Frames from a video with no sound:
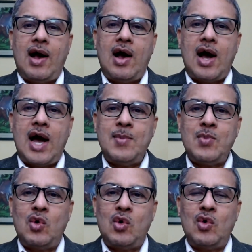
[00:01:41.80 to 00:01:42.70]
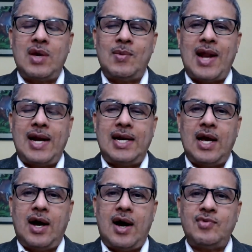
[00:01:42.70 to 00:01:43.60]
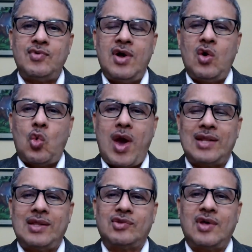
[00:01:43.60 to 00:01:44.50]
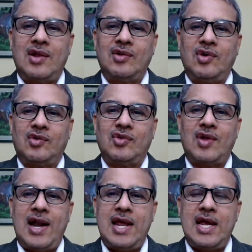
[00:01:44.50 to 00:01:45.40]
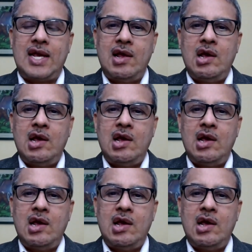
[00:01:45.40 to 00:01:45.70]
I am going to give an idea of where the Sensex is heading